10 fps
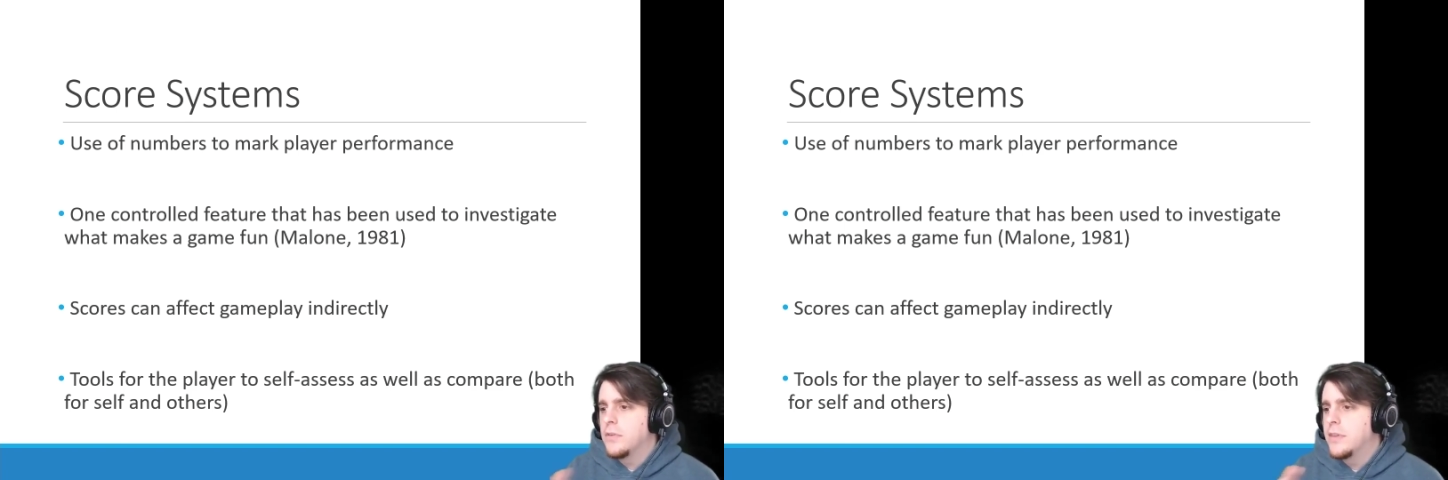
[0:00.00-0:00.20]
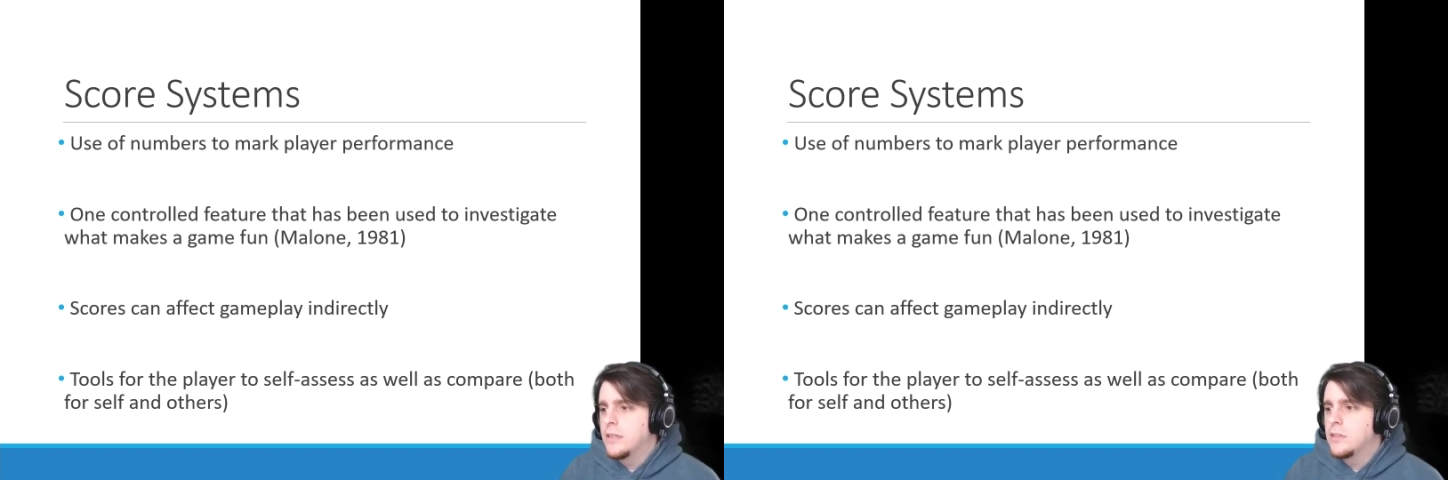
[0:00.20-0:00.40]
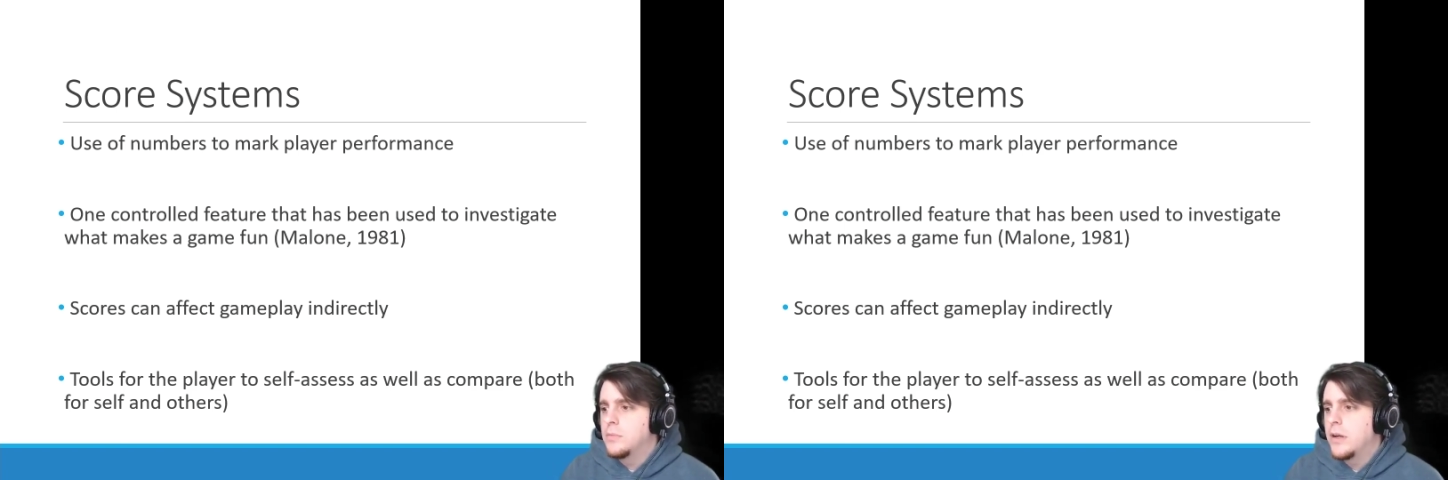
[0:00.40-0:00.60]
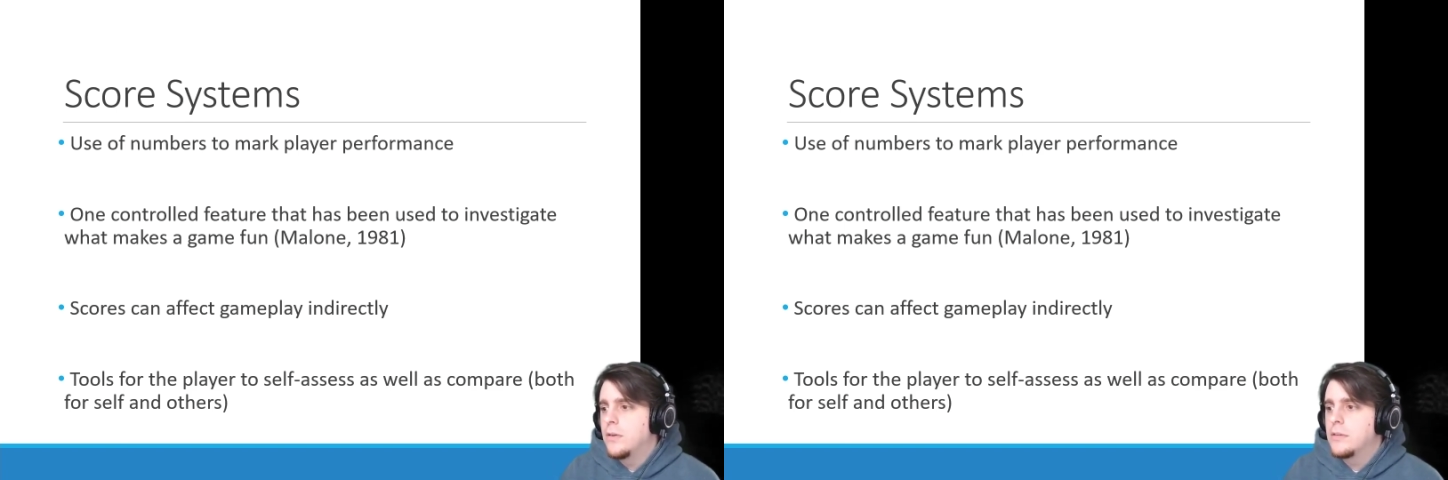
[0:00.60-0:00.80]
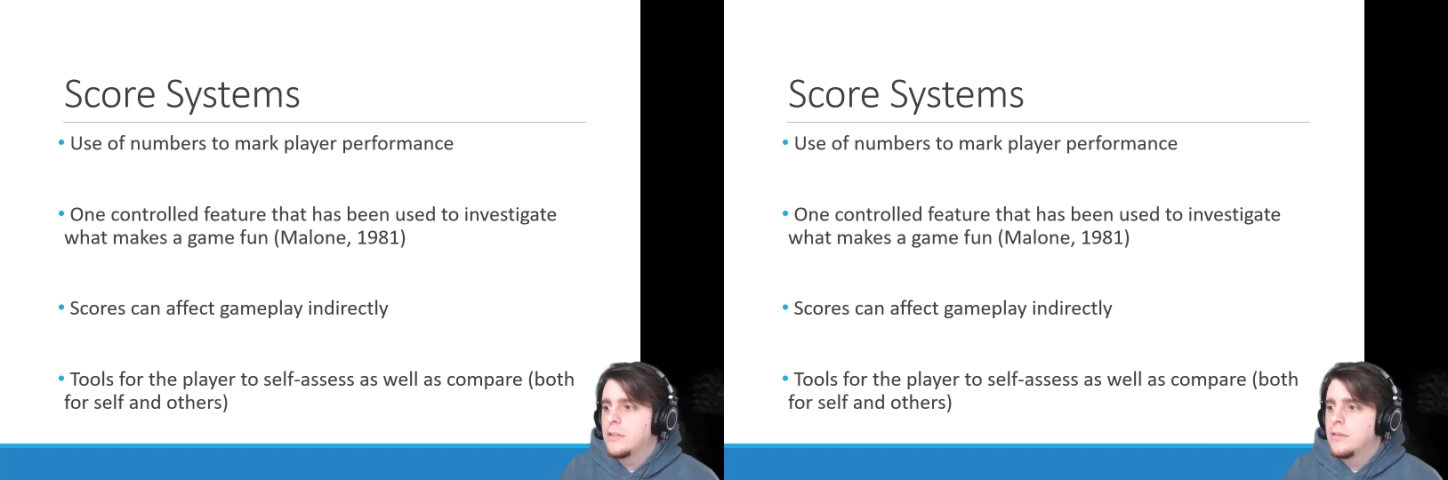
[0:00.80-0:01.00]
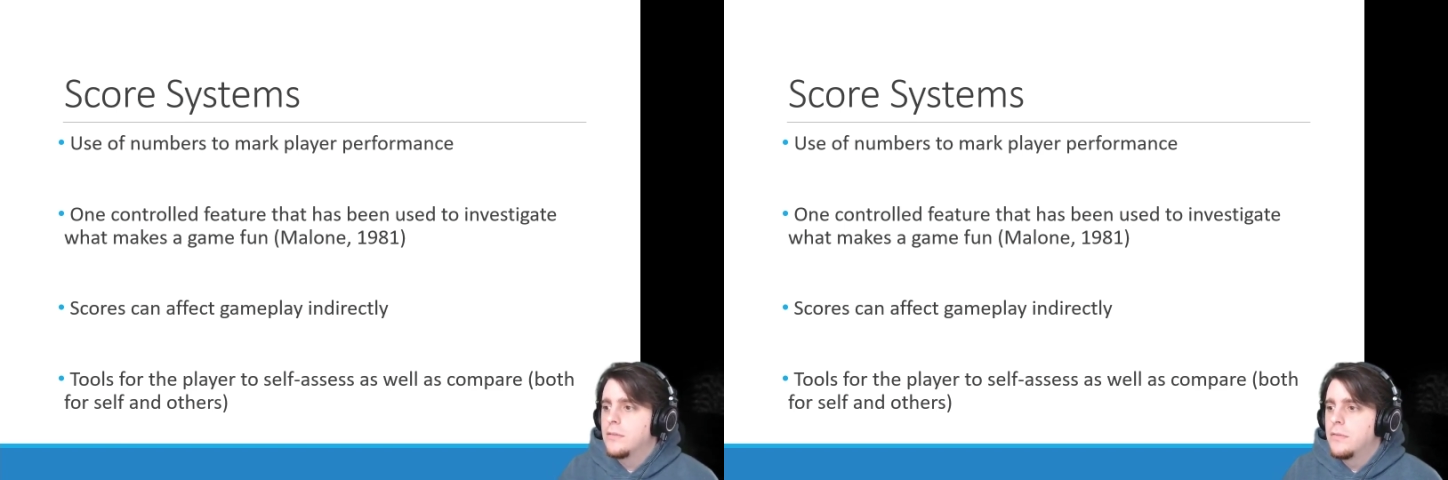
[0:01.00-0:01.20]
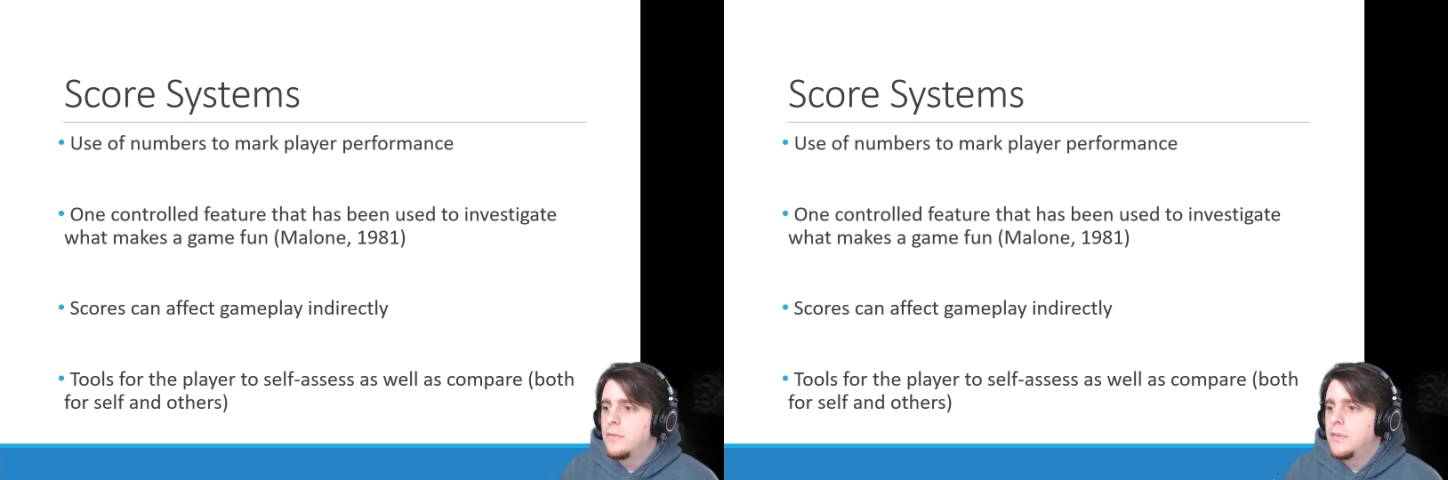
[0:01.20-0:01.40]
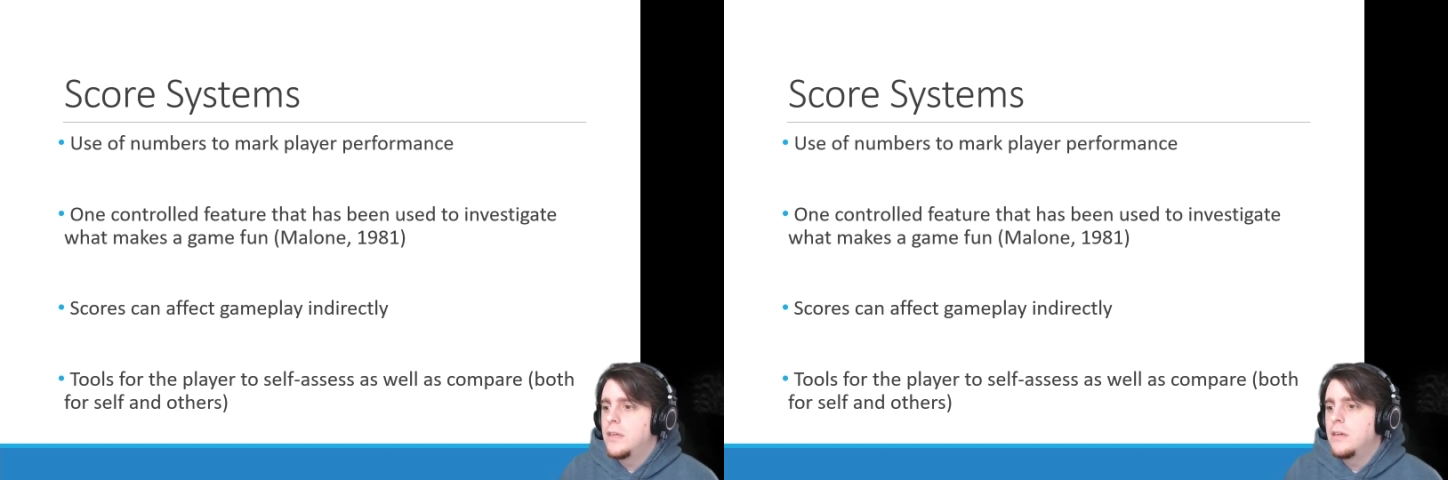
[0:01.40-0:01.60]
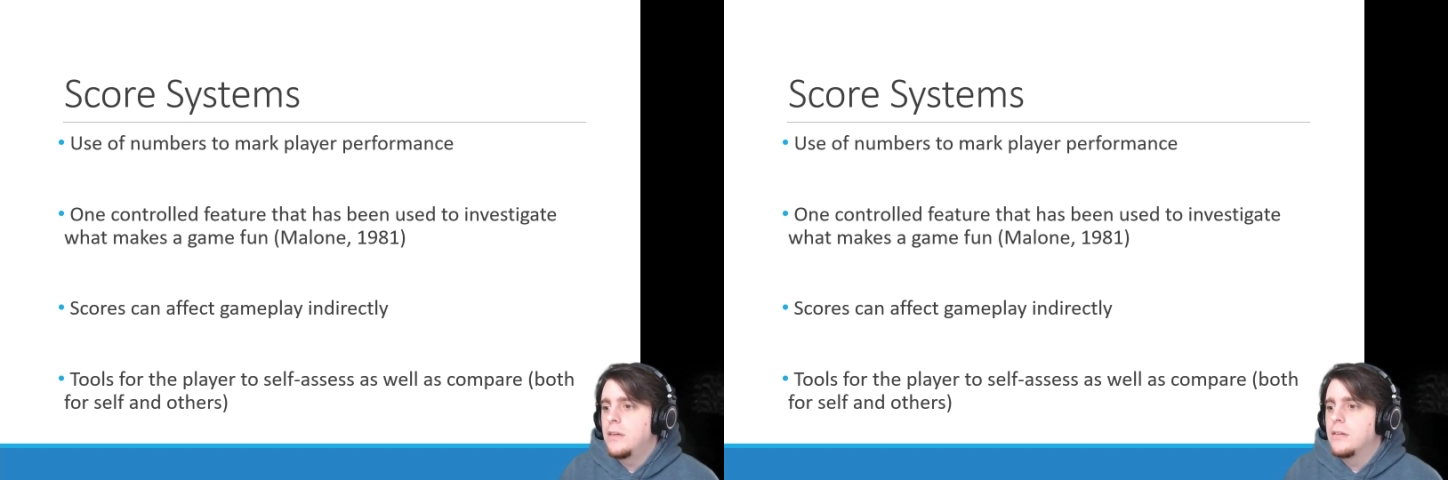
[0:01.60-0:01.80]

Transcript: things about the